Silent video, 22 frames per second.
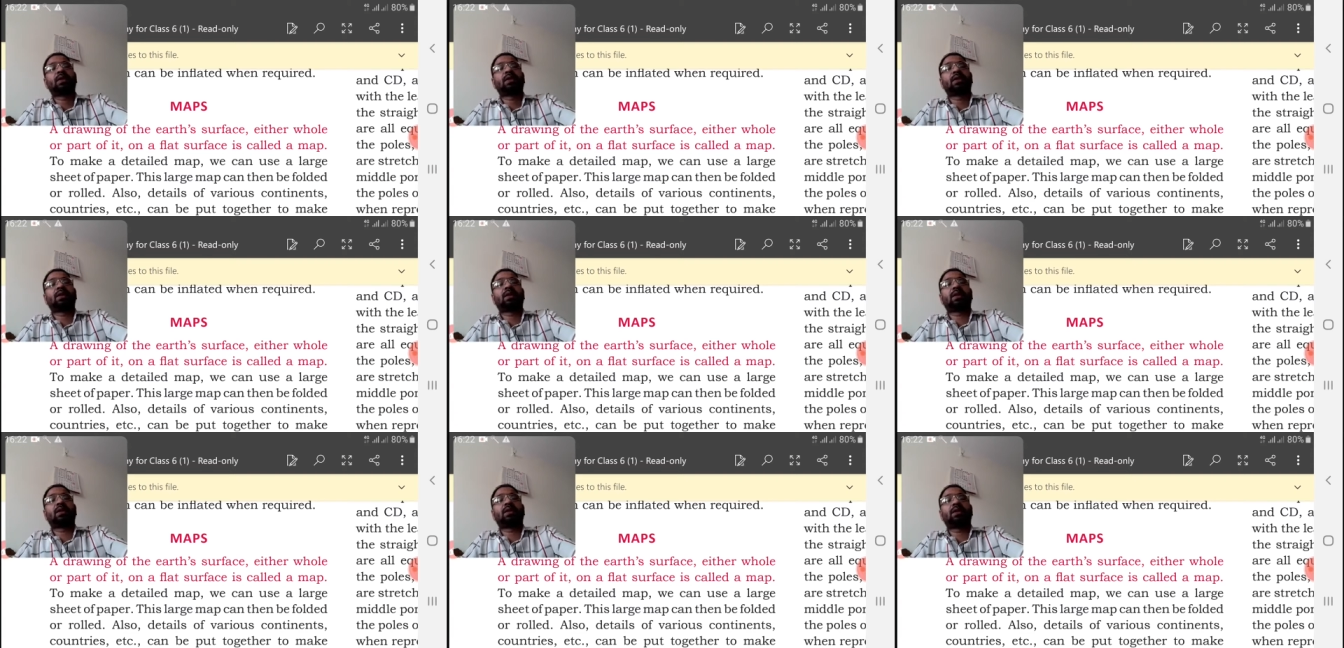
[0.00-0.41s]

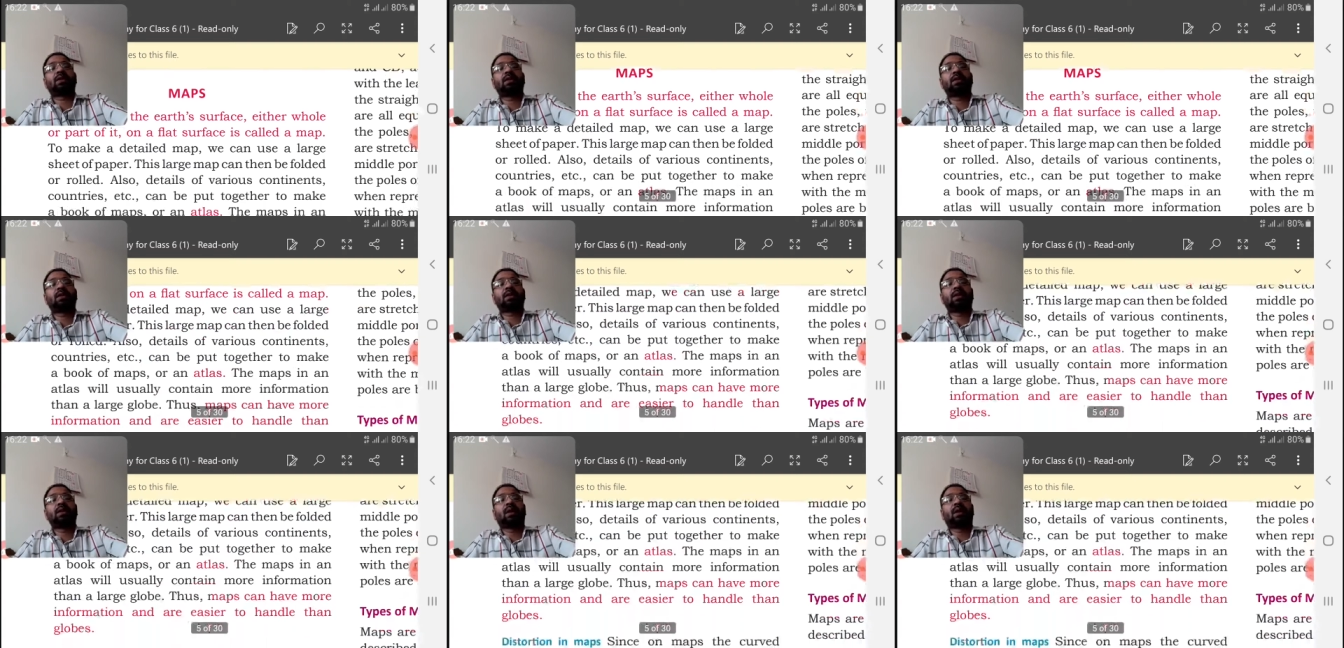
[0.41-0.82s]
then
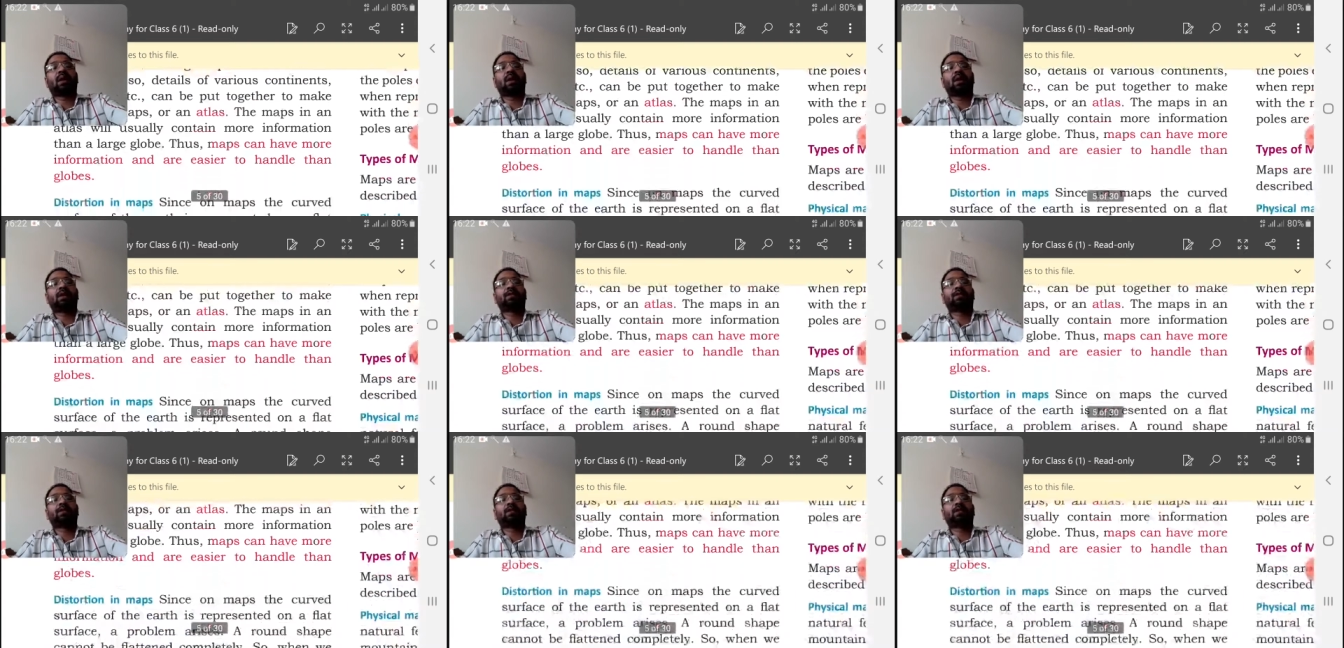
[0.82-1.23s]

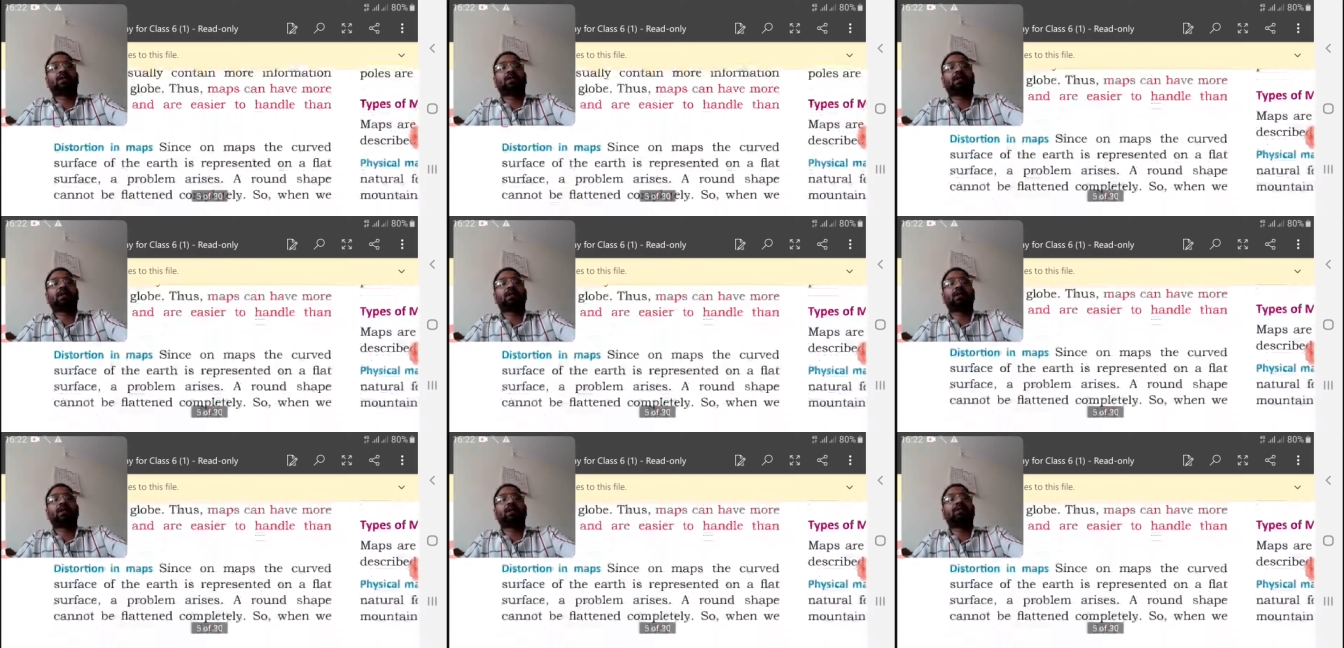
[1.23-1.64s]
after
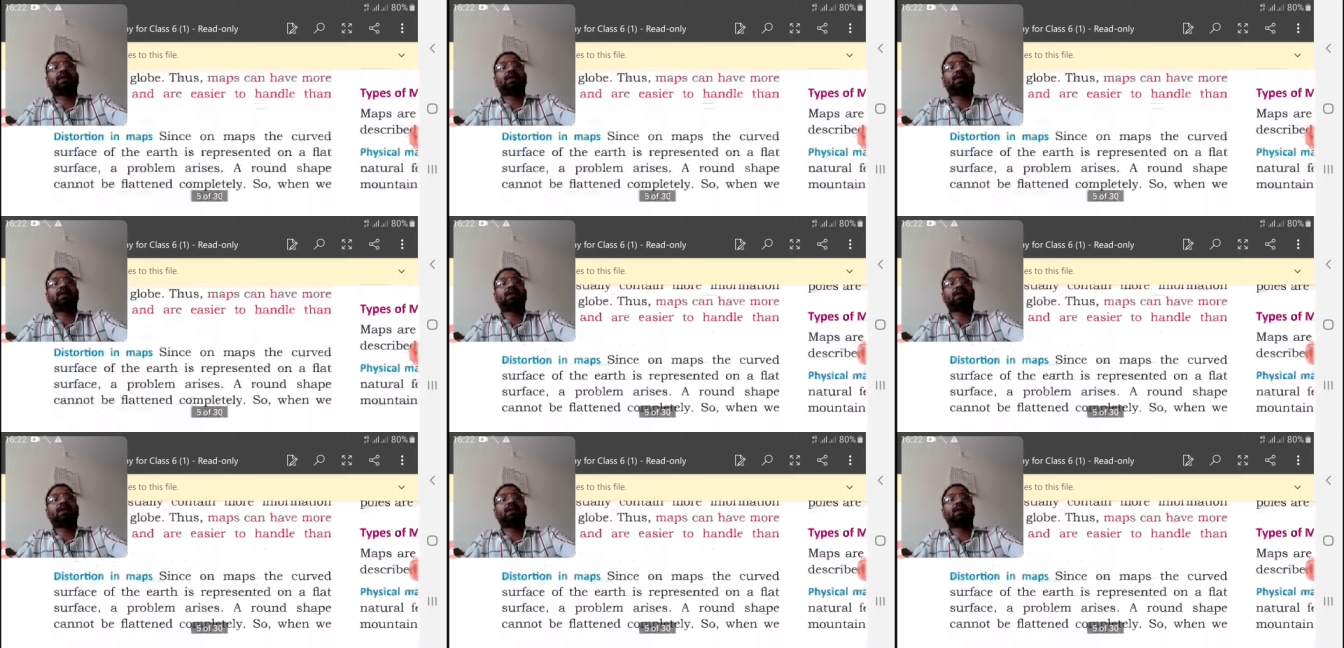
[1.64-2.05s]
that we
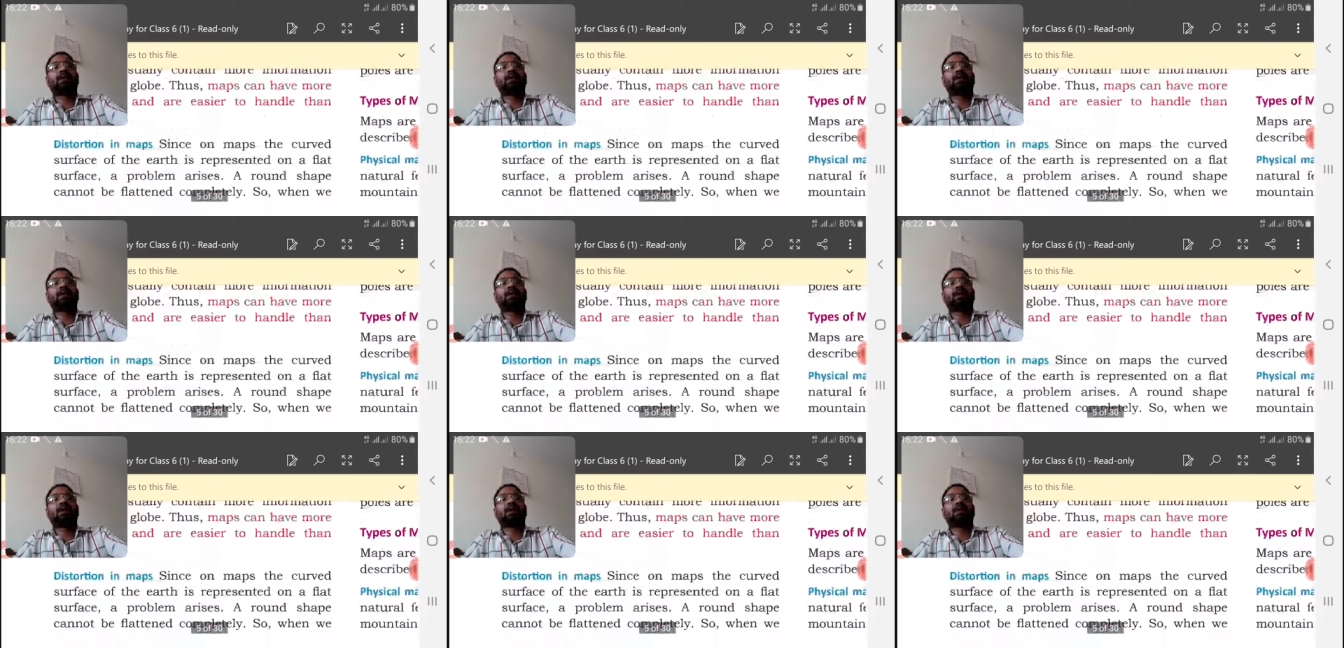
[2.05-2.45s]

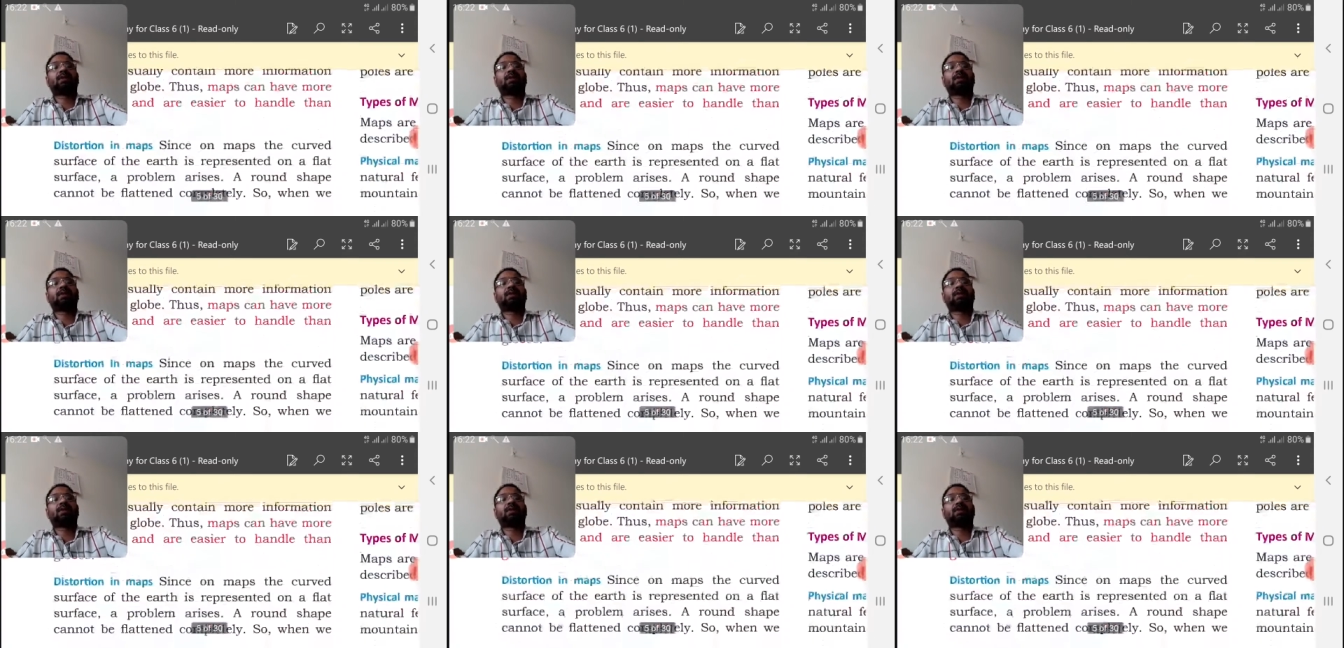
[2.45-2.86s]
discussed
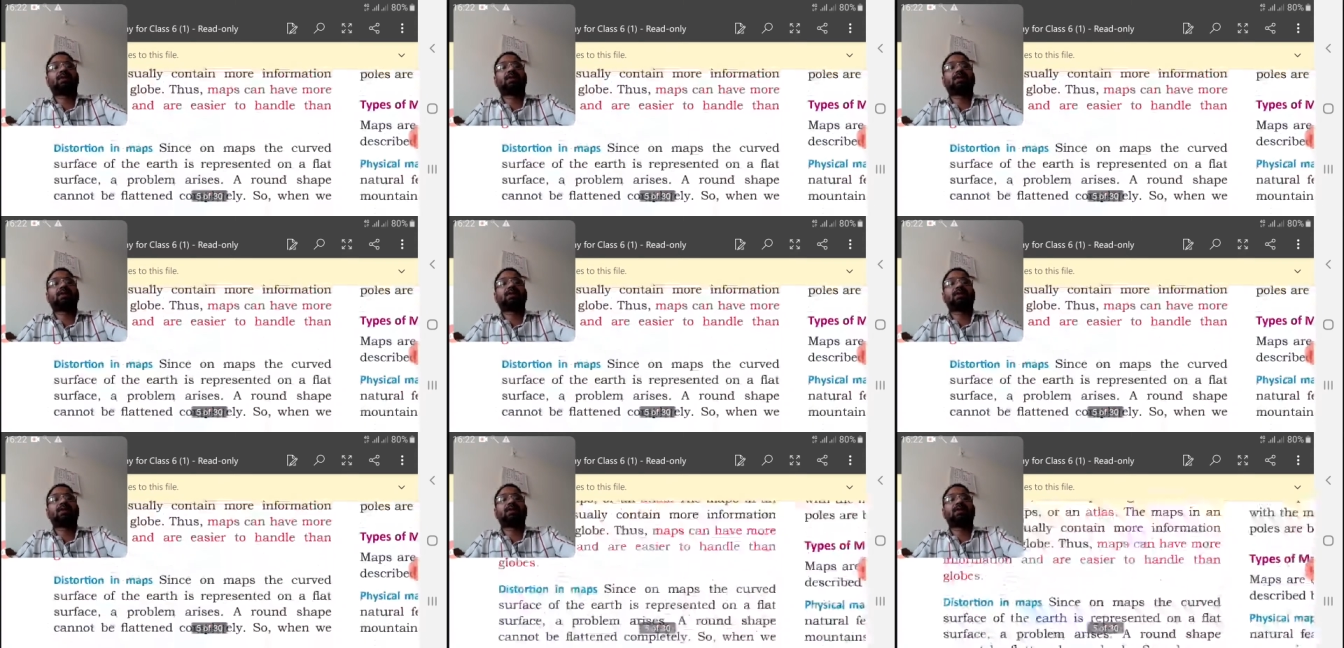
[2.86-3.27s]

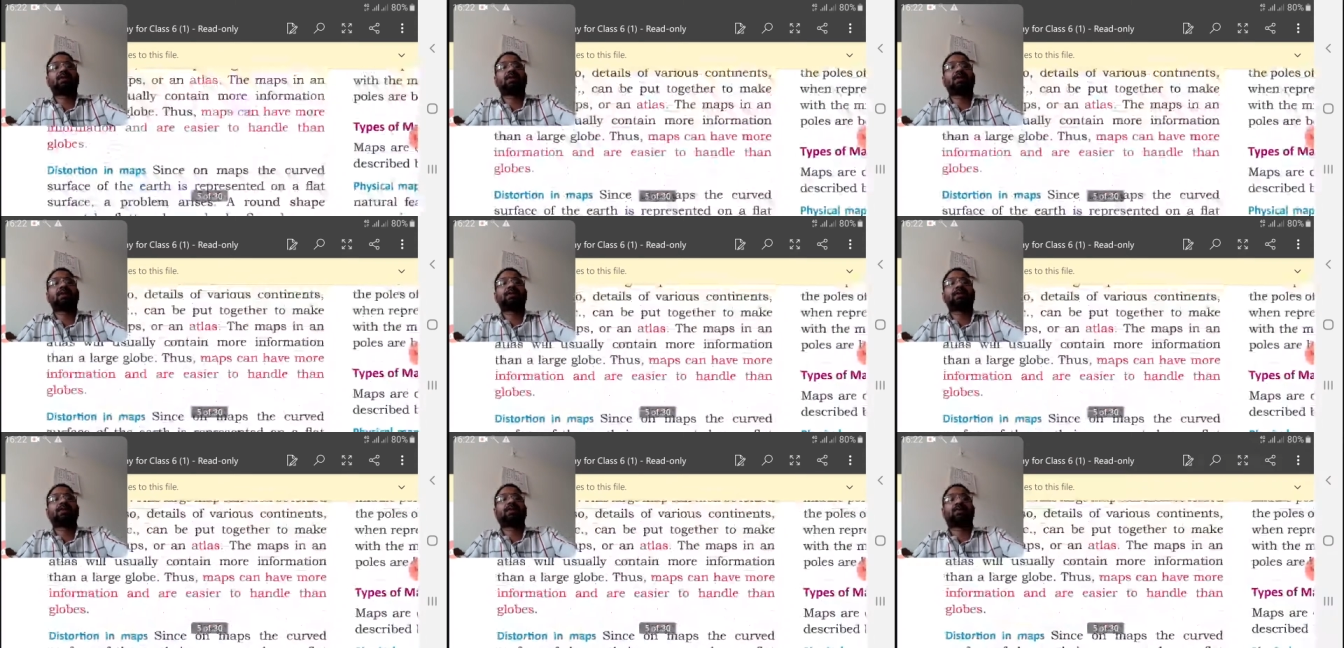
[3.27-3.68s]

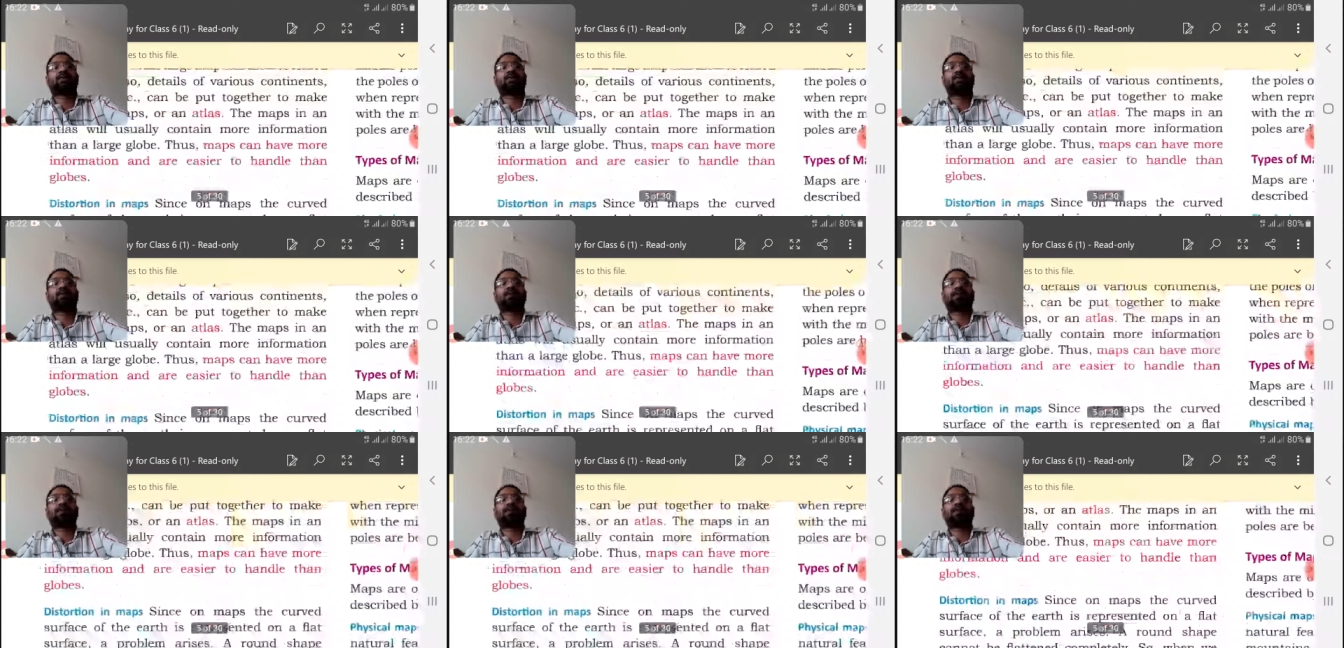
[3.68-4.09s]

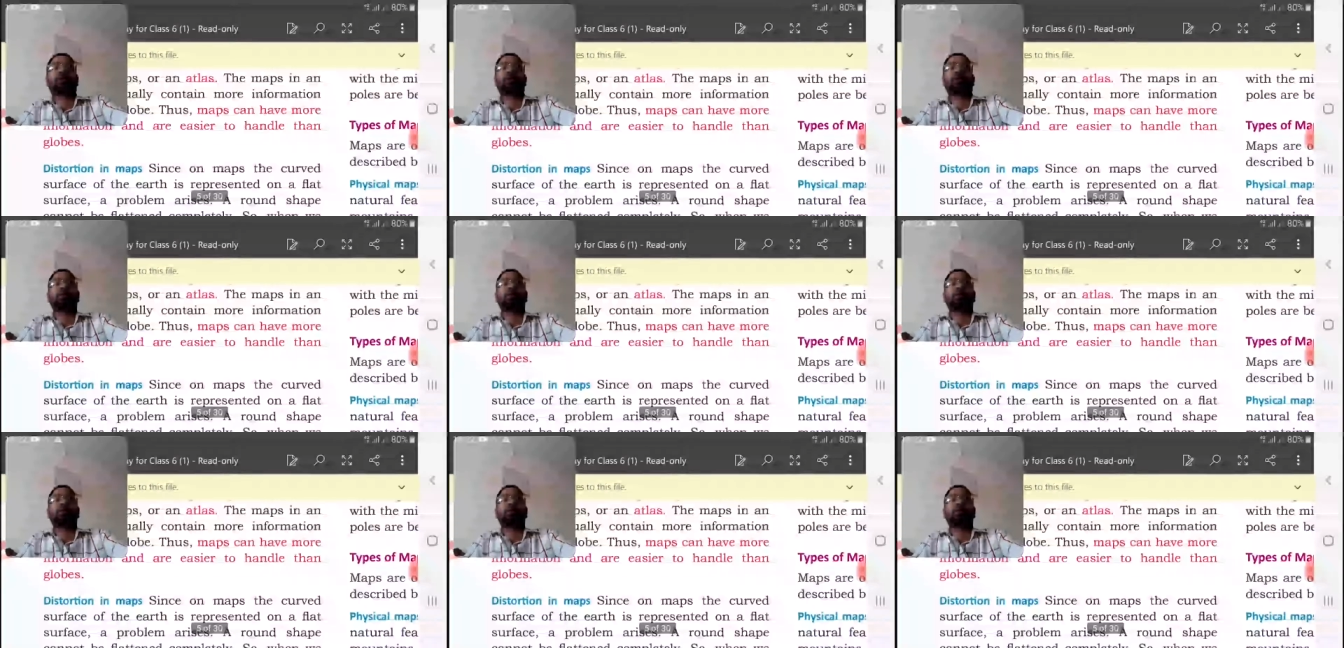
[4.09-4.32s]
distortion,